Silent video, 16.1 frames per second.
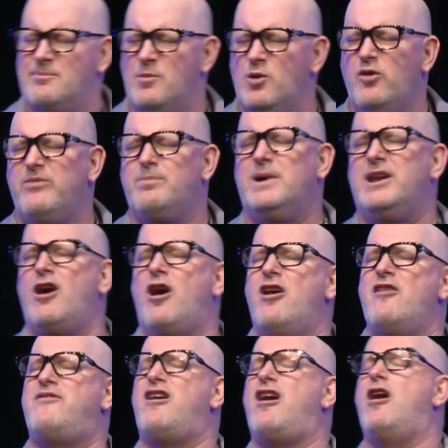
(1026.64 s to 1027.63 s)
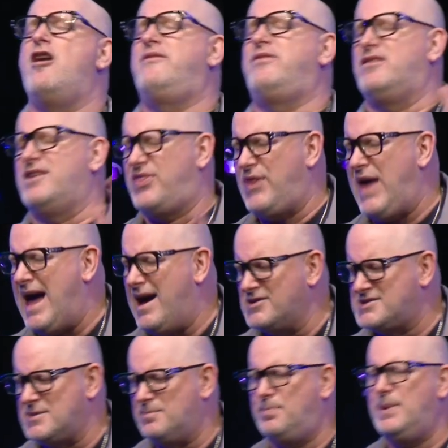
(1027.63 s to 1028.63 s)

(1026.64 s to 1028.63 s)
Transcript: movement over over a thousand